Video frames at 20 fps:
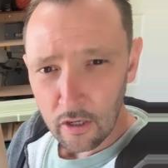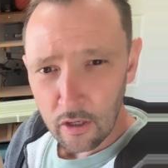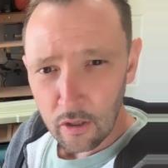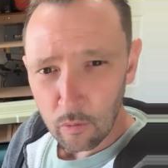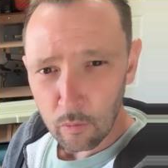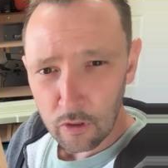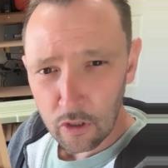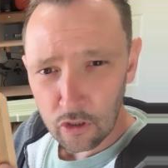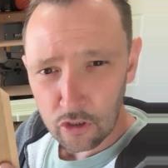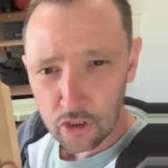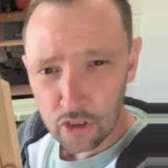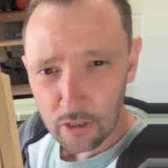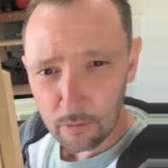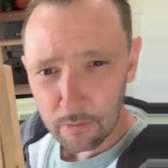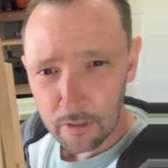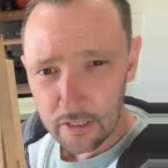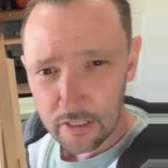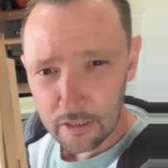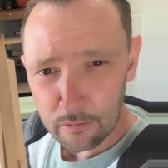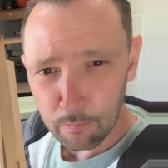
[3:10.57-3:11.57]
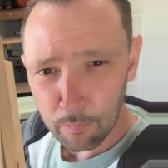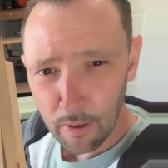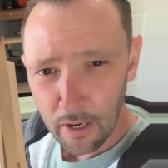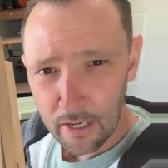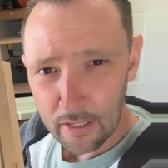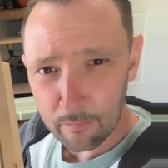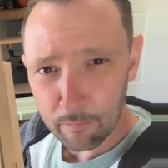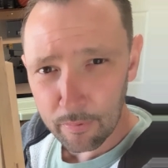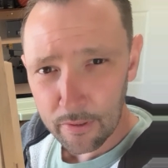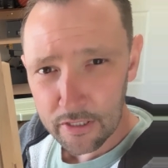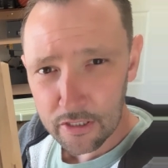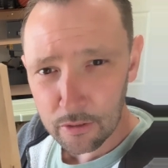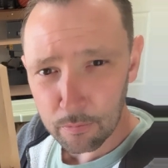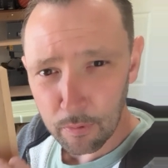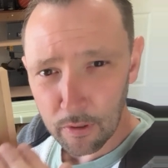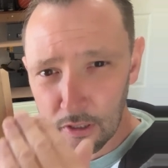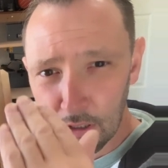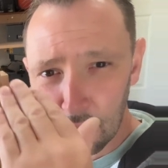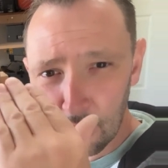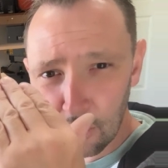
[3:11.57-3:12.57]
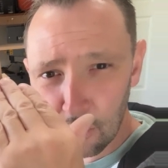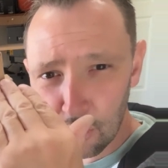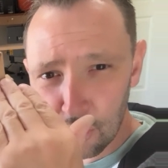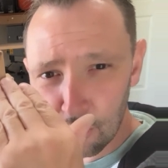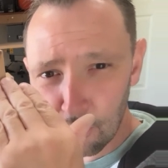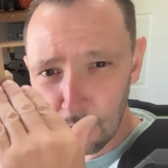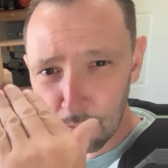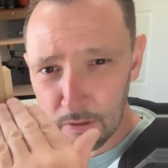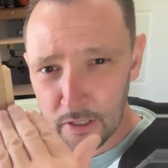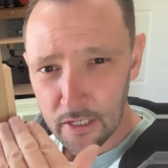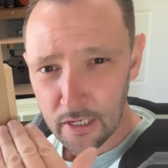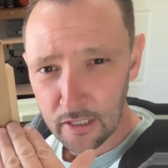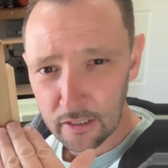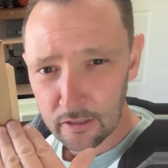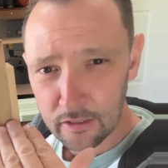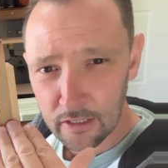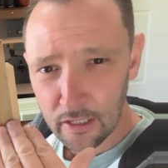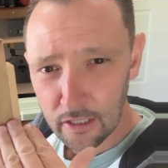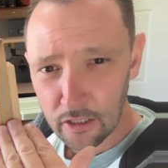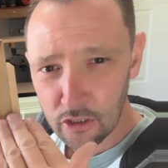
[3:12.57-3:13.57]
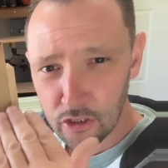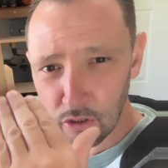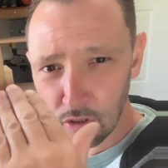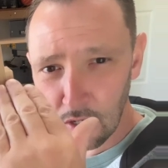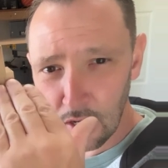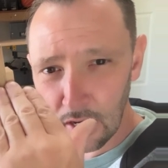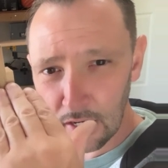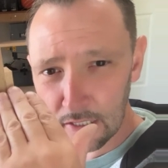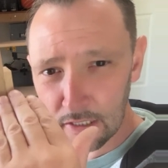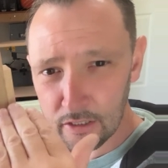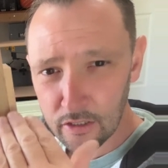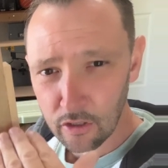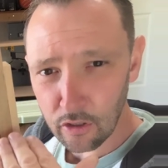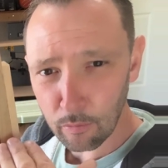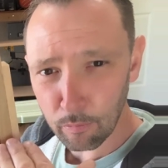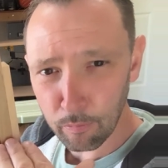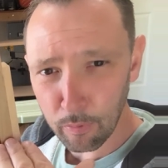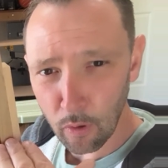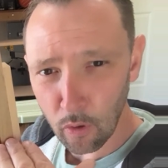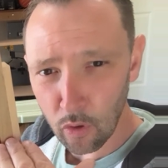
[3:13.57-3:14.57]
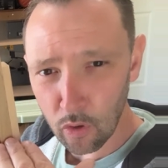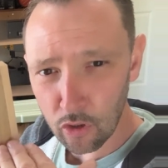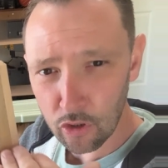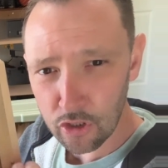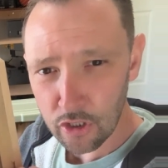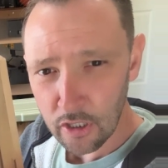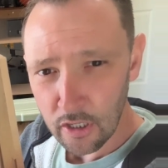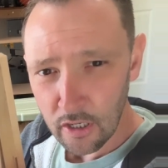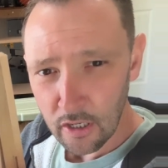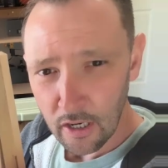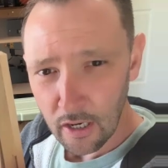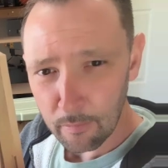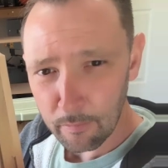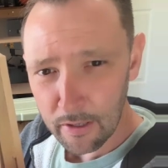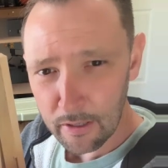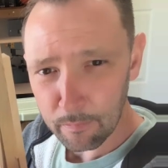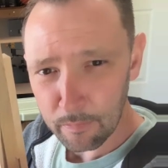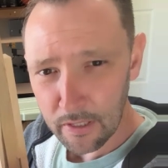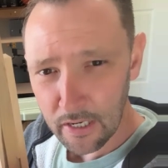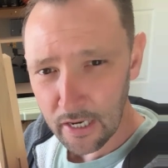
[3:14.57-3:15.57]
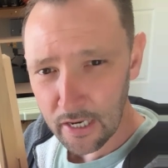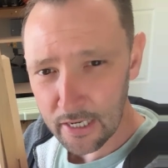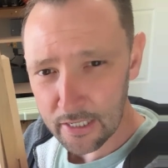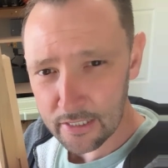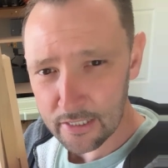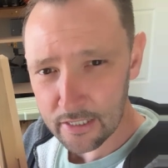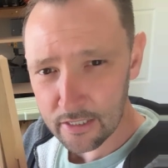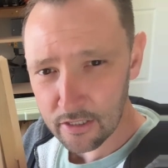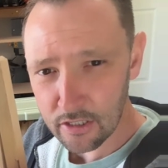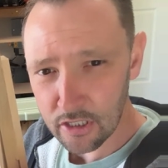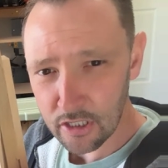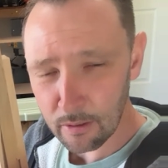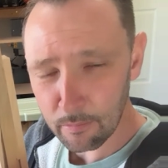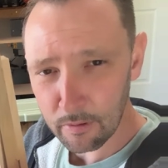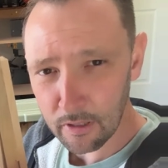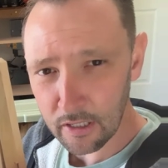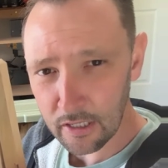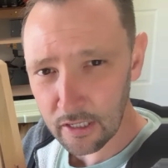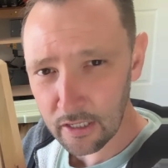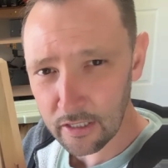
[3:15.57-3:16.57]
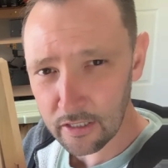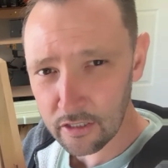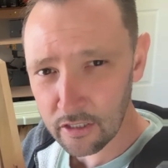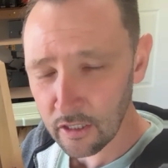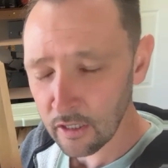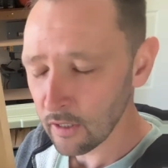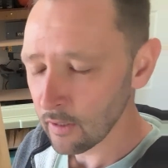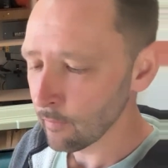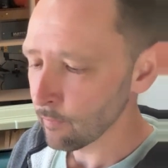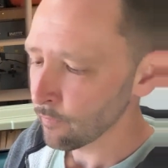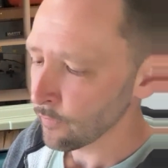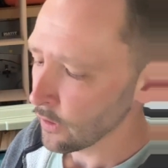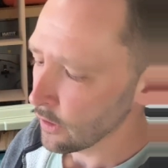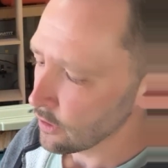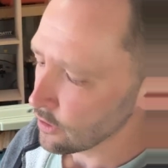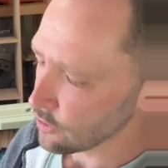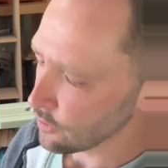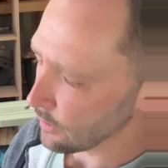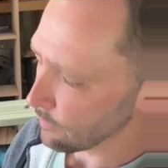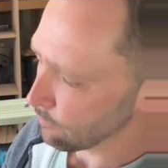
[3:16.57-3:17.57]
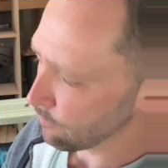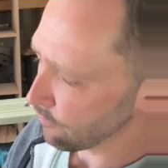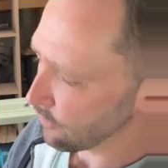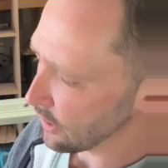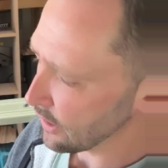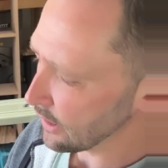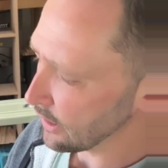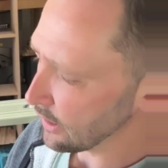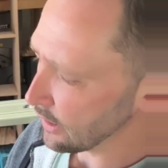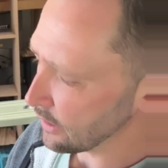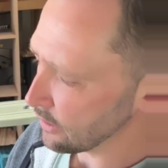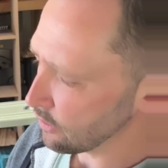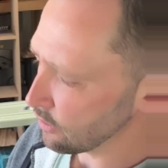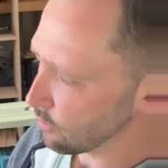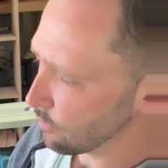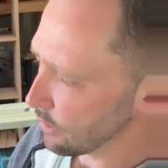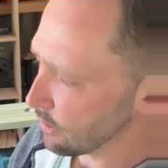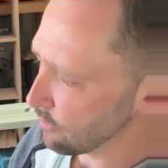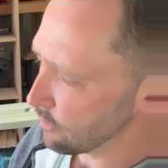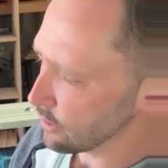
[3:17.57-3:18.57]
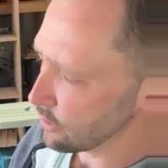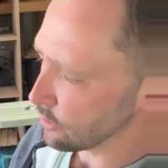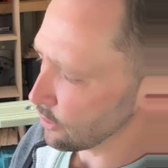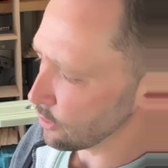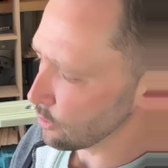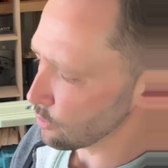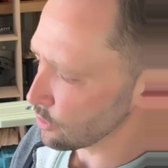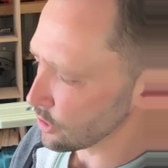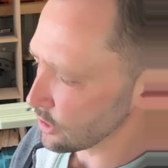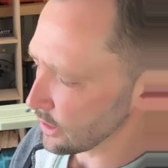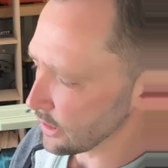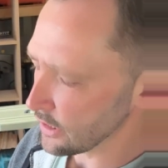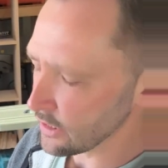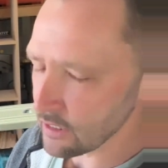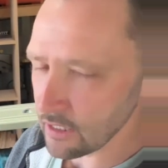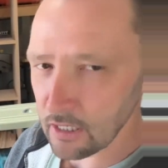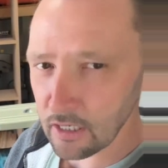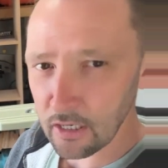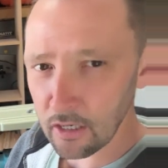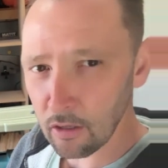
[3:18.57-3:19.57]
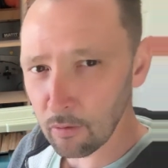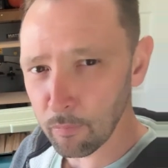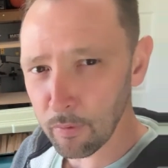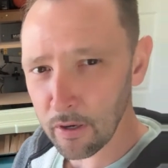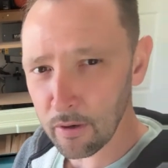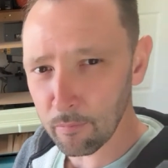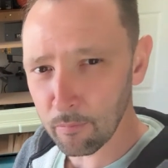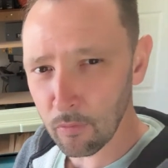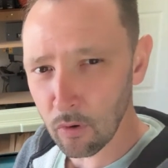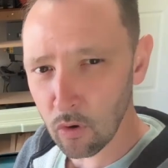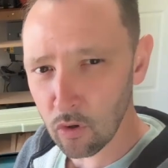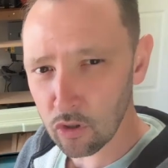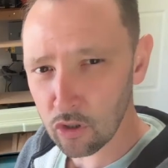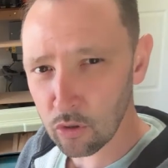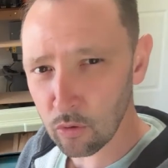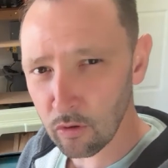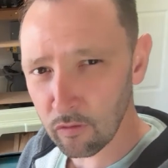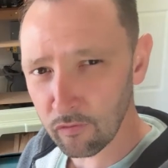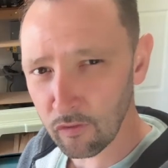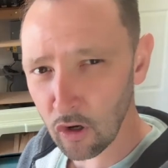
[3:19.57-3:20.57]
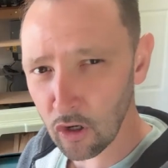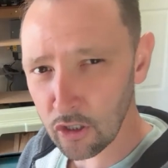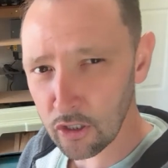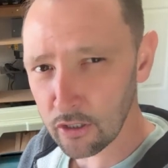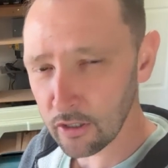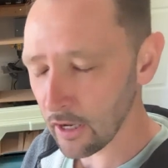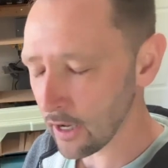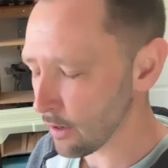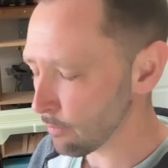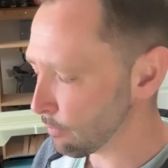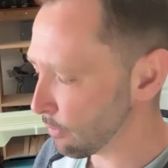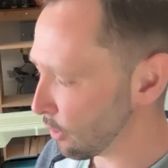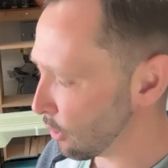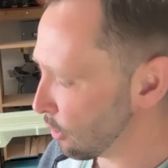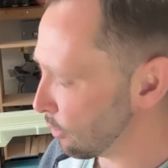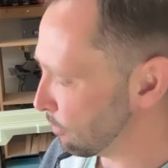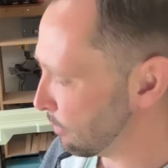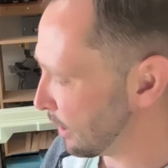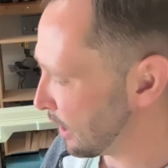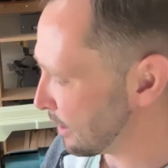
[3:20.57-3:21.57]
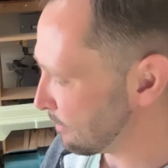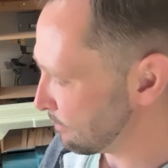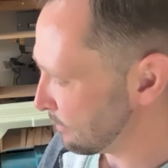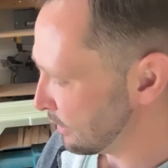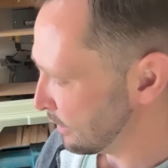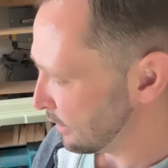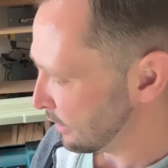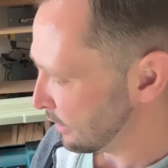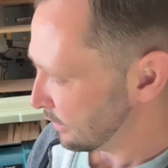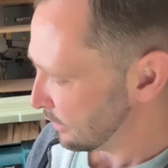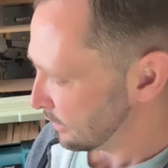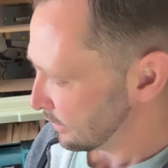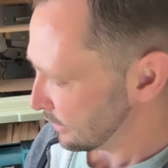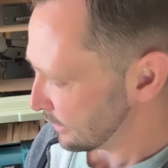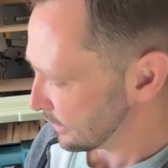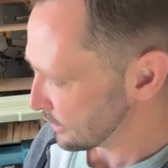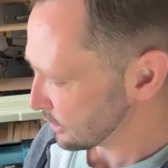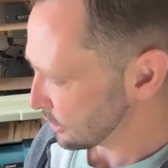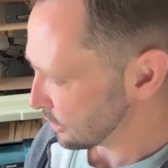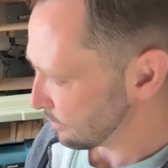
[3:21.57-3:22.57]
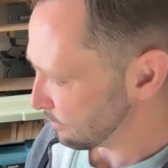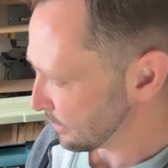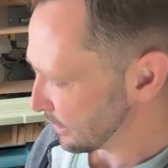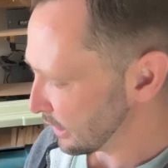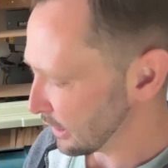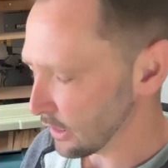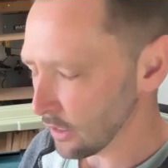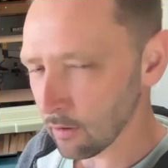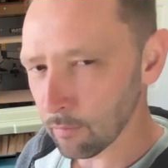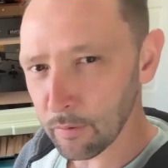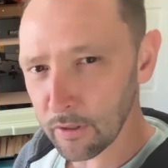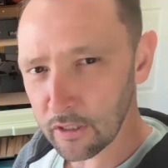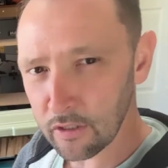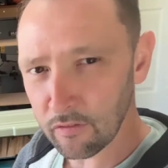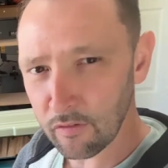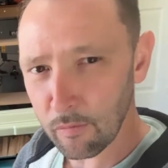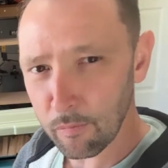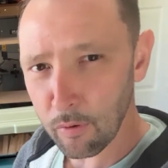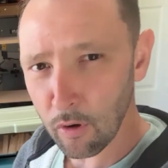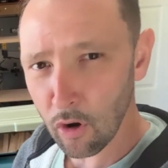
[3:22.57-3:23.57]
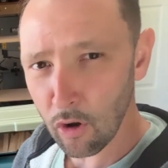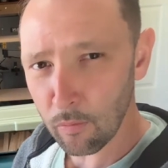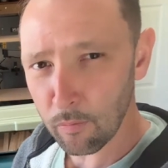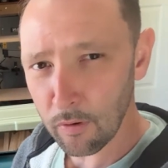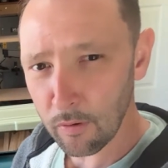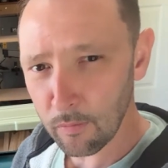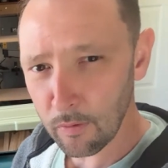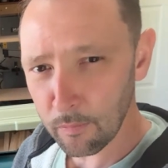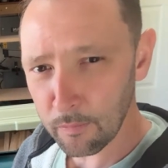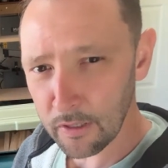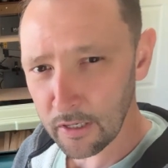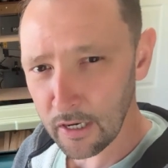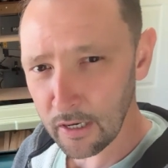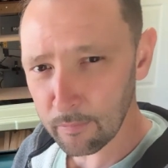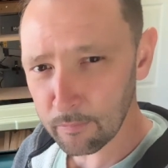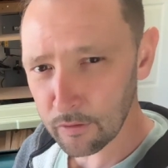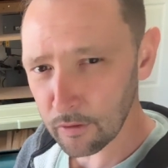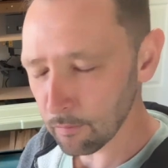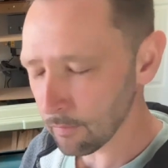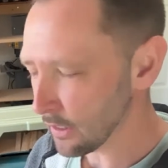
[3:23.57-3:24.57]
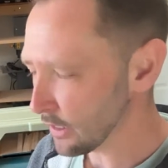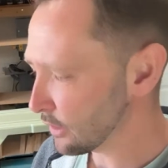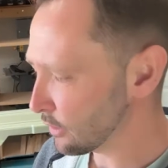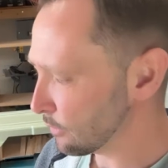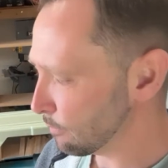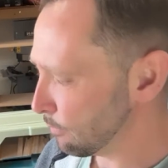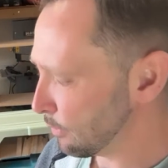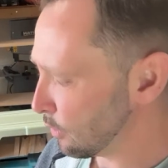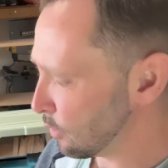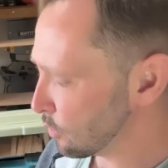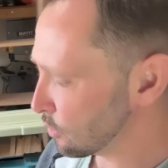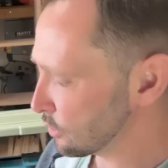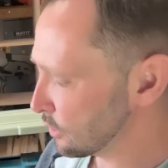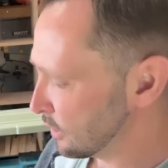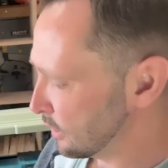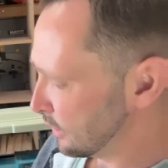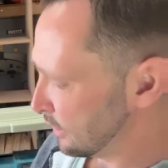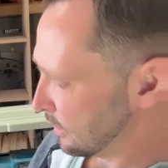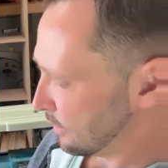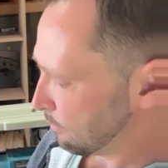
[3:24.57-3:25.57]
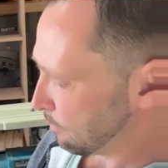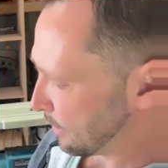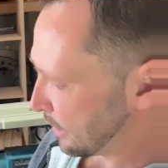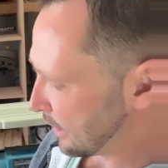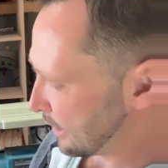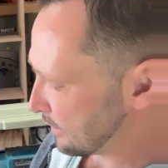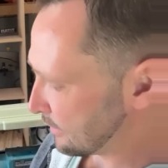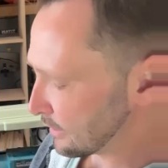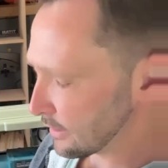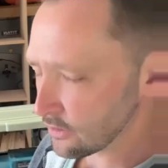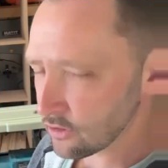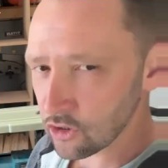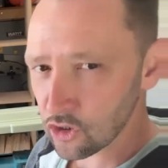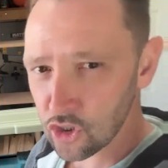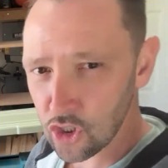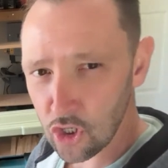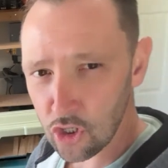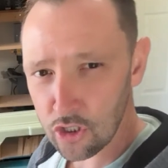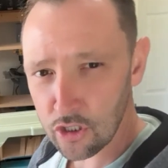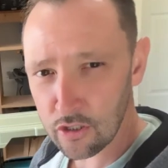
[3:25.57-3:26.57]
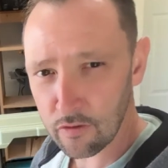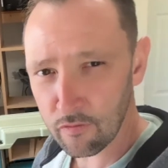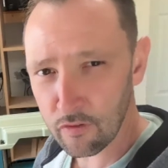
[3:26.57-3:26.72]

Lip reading: we got some of these bad bits by here. So when we cut the actual height of the boards, I might be hitting some of these. So I'm thinking, do I reduce these a little bit more to avoid that problem? There's going to be a little bit of a problem when we come to make the board. But that's the joys of